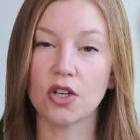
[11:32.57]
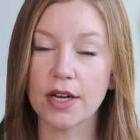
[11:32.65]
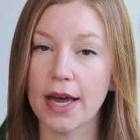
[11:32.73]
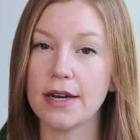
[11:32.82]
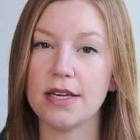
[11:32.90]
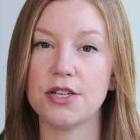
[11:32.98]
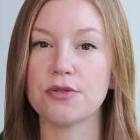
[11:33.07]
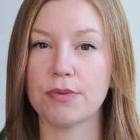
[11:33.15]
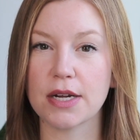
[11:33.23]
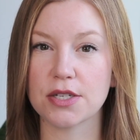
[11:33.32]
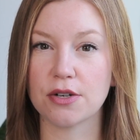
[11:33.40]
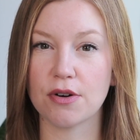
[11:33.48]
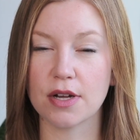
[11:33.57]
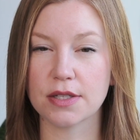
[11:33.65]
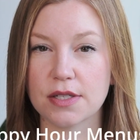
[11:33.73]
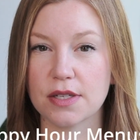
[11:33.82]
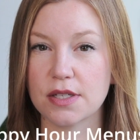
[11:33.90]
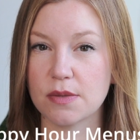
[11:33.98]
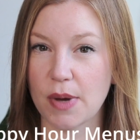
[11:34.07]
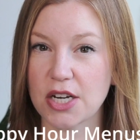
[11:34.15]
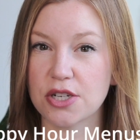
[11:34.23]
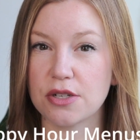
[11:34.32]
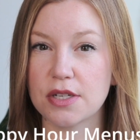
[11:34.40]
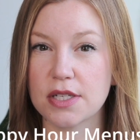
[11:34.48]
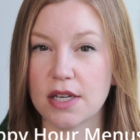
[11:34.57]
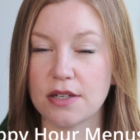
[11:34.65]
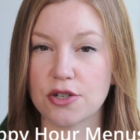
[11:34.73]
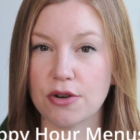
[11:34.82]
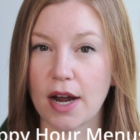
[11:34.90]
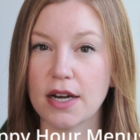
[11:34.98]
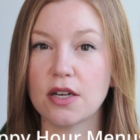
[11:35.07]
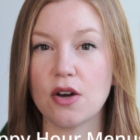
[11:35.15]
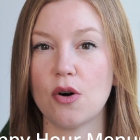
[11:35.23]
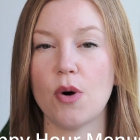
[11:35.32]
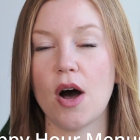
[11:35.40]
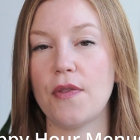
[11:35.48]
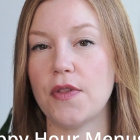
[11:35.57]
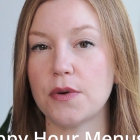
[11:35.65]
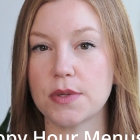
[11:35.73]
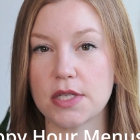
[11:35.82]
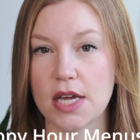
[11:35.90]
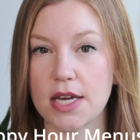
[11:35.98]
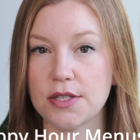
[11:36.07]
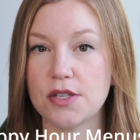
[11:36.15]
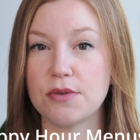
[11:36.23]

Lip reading: Look at each restaurant's specials and try to go on those days.